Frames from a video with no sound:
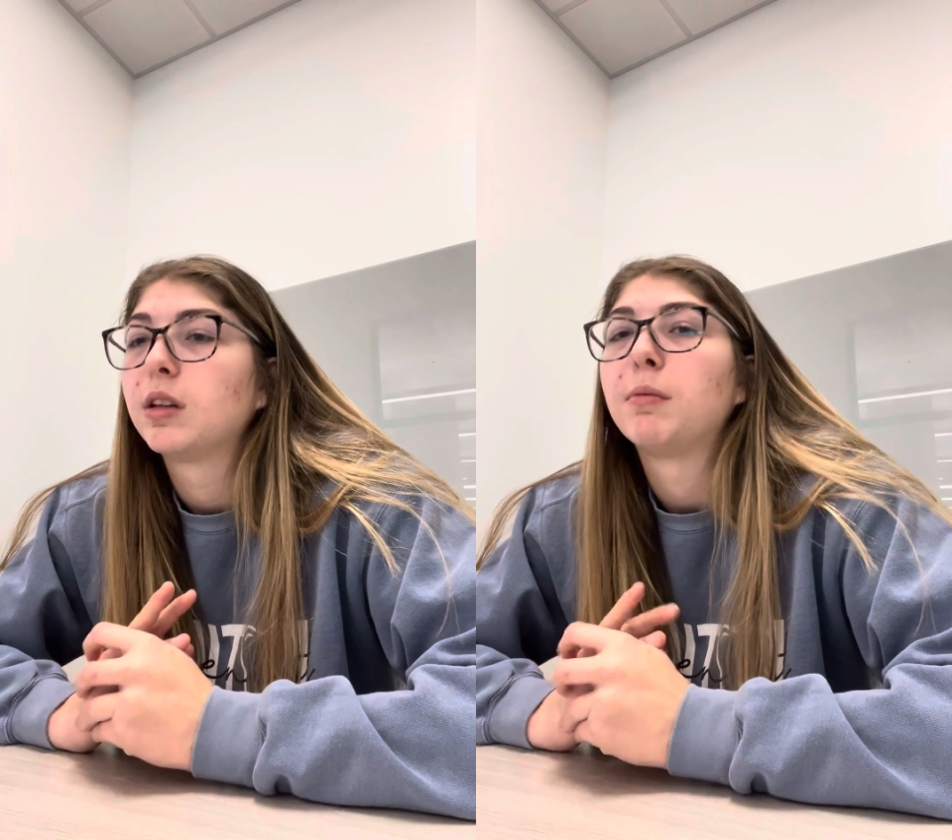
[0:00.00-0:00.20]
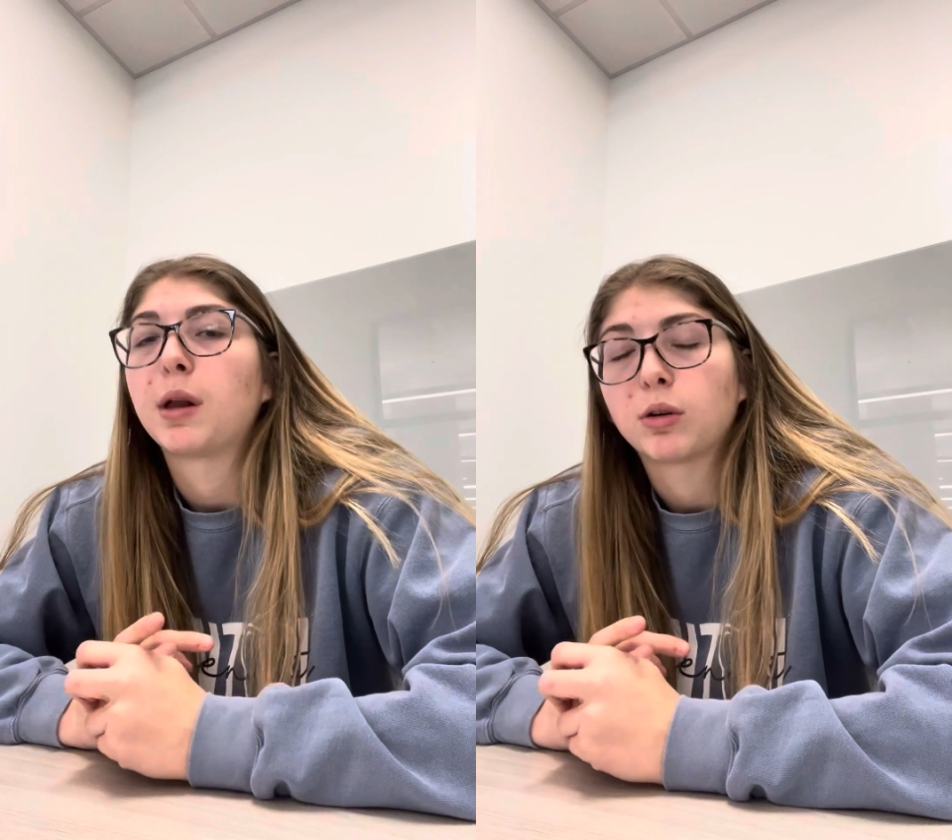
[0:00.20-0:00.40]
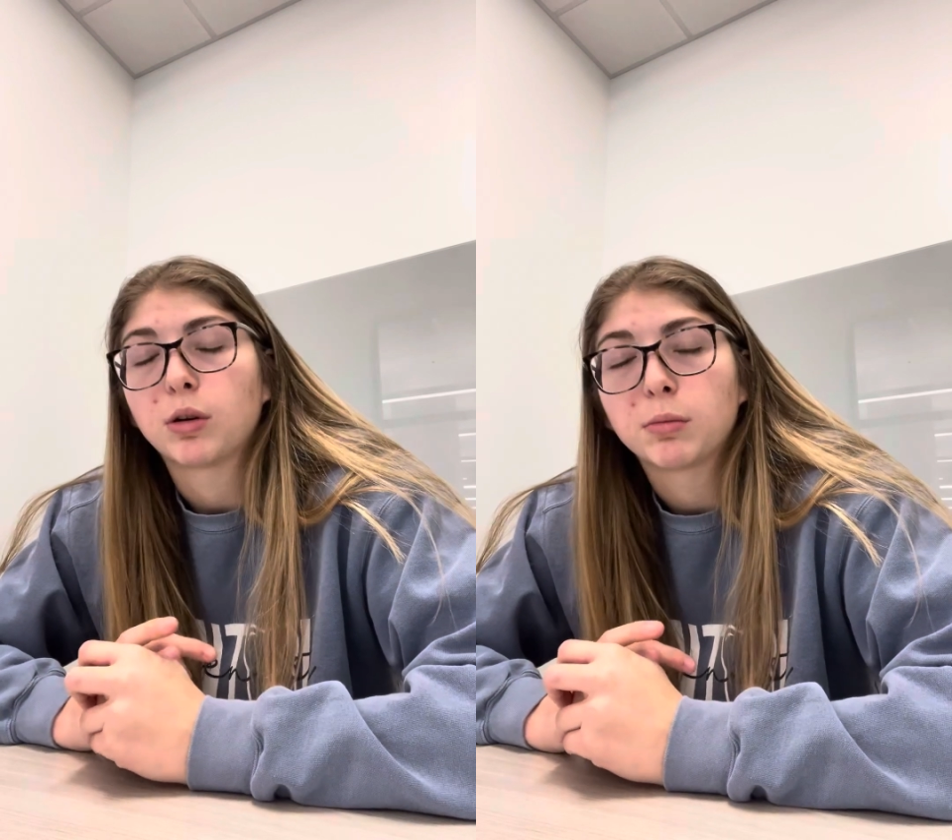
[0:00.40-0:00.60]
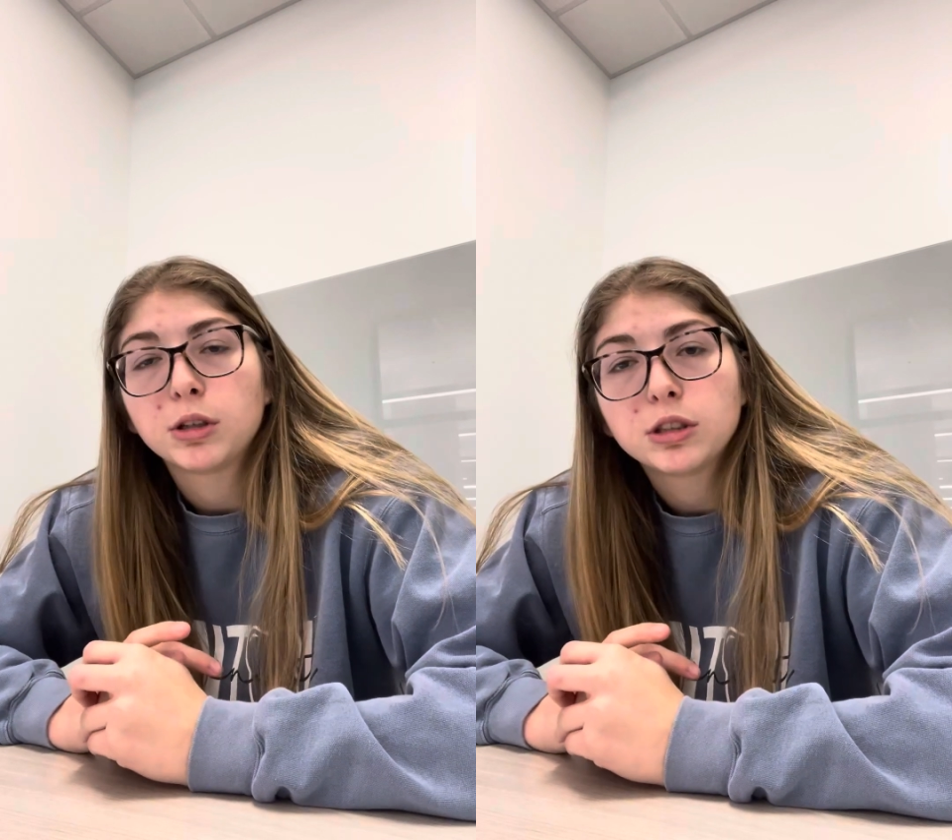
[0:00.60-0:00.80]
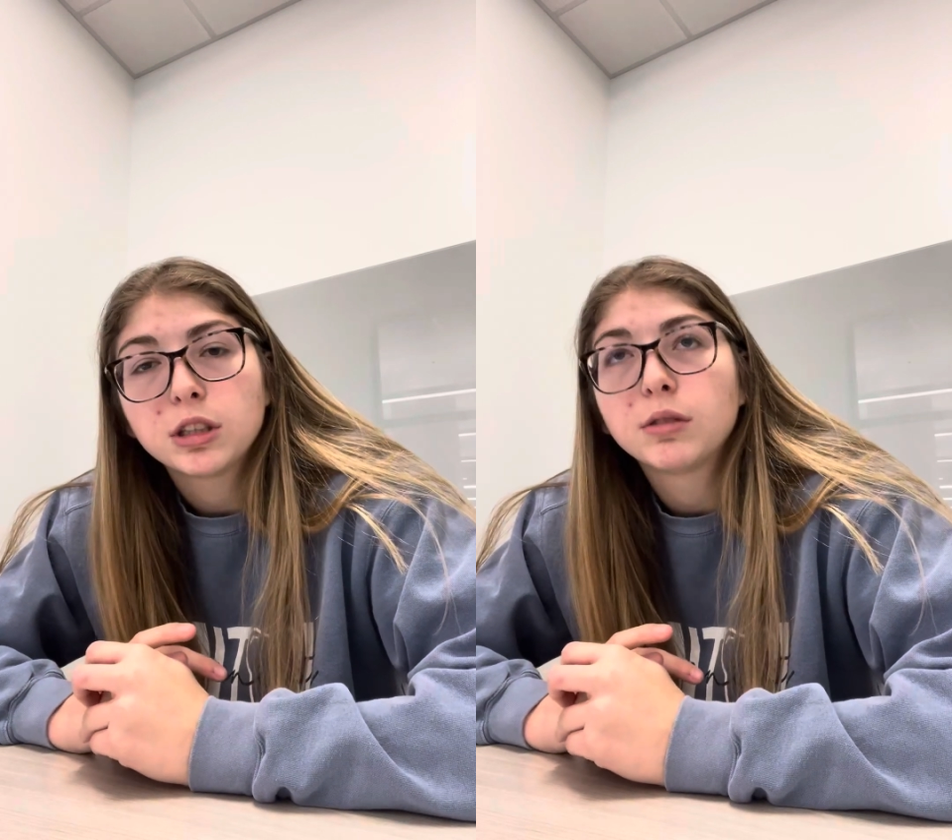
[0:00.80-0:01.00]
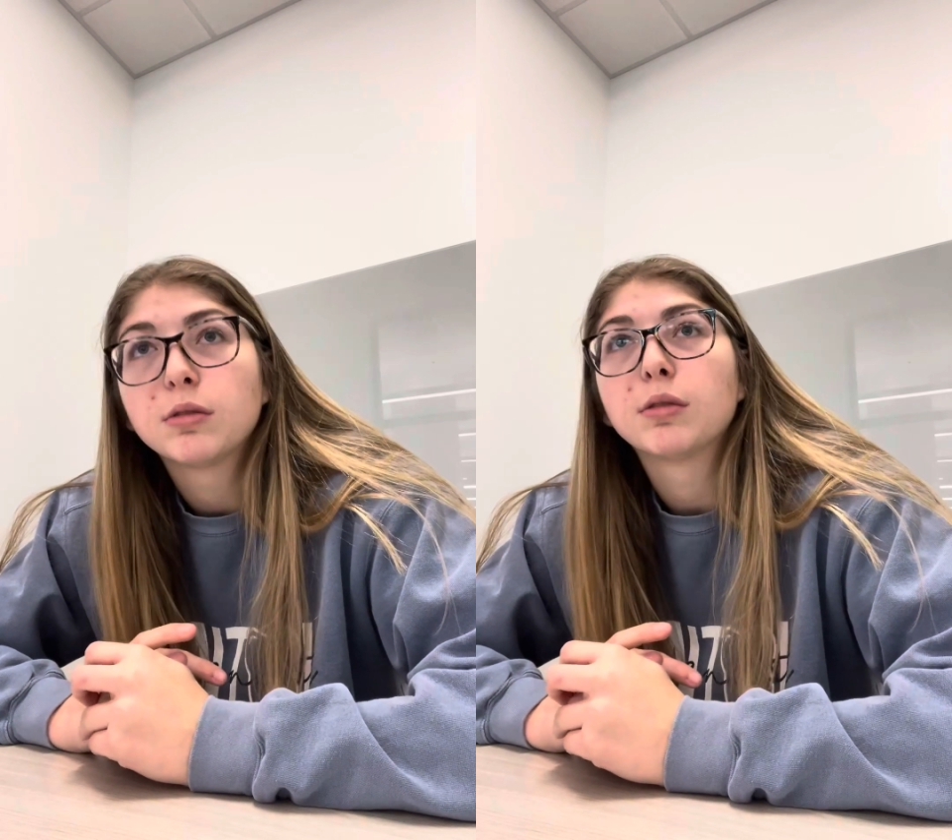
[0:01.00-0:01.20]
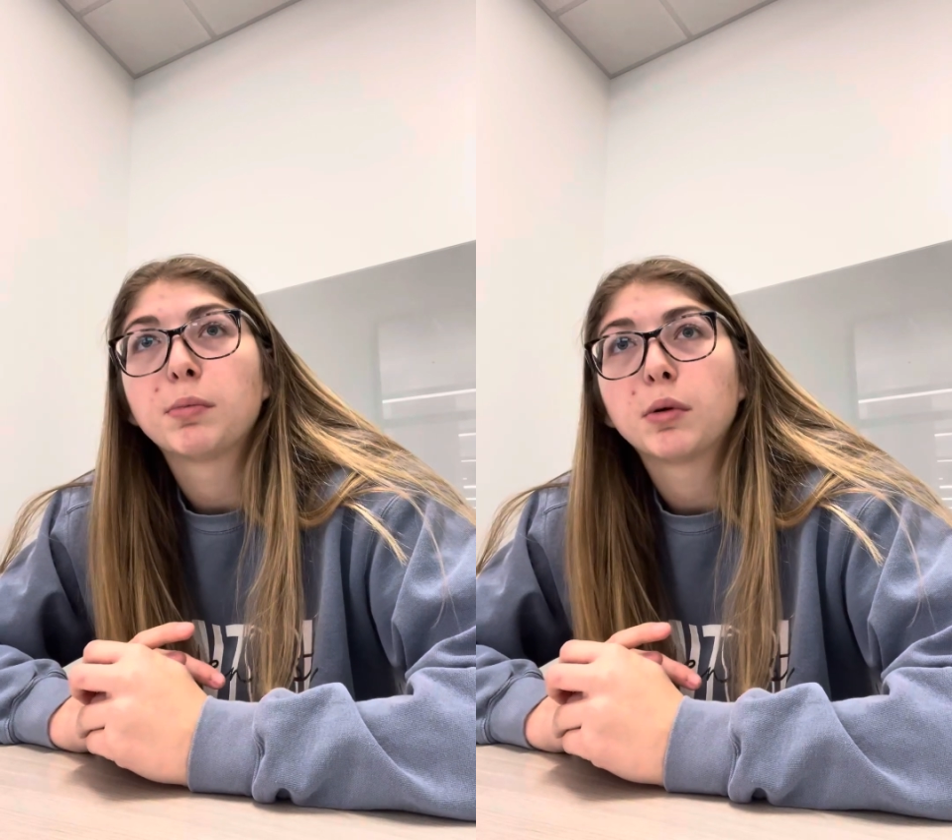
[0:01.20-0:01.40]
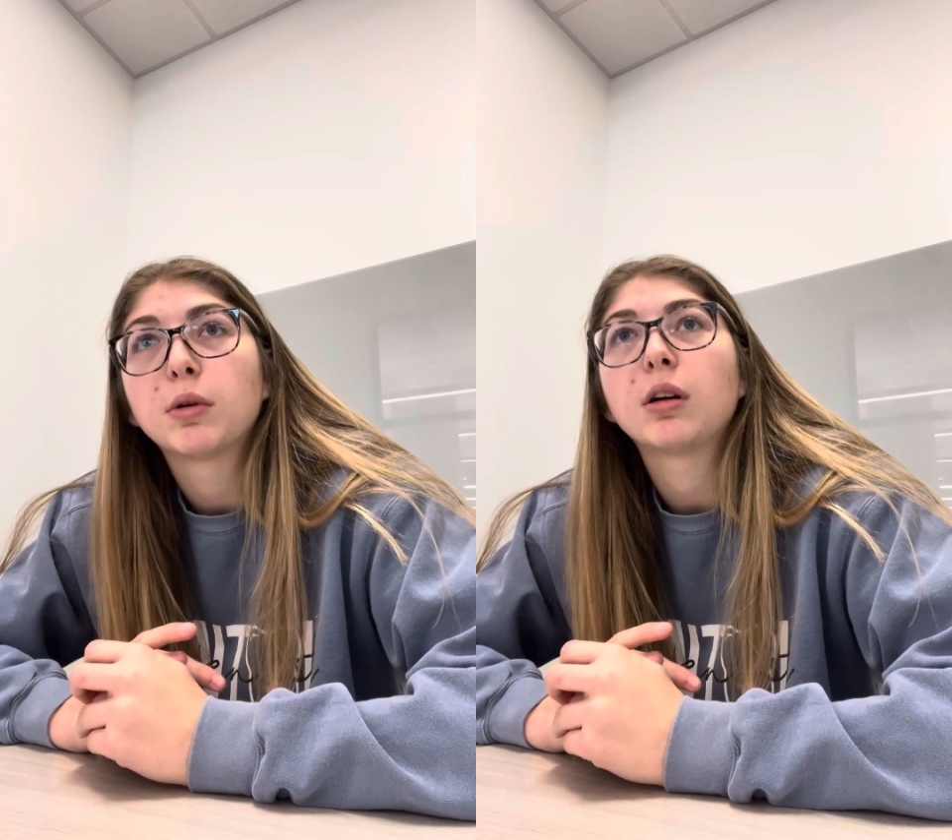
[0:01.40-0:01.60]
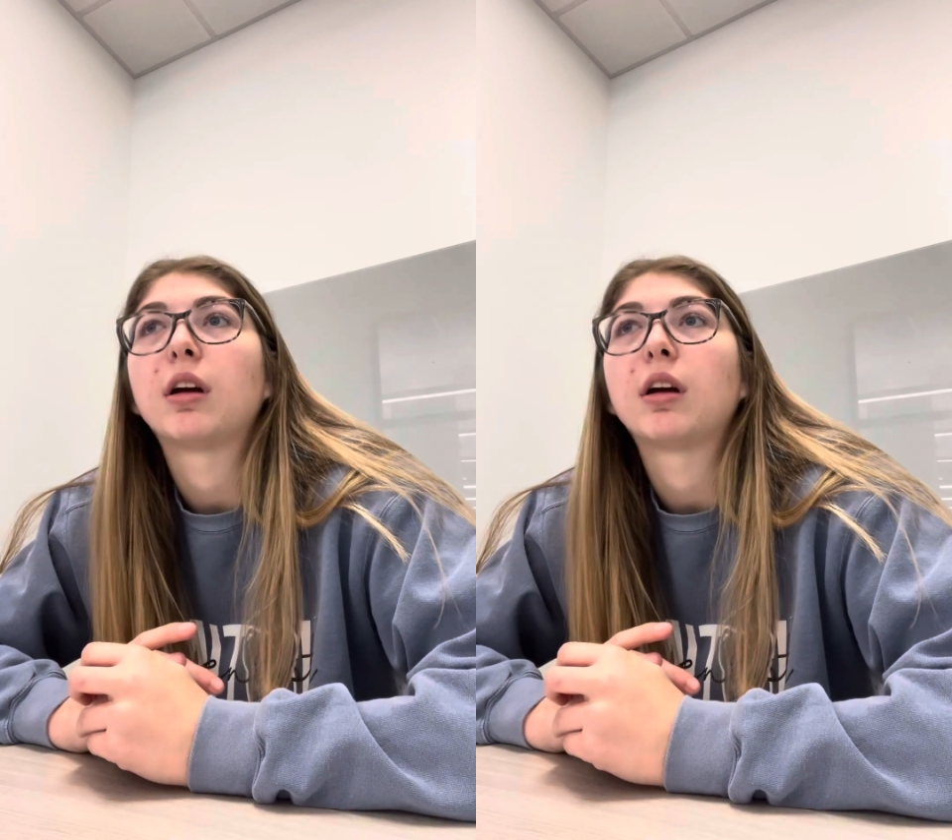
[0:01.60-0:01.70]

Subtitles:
The medical emergency report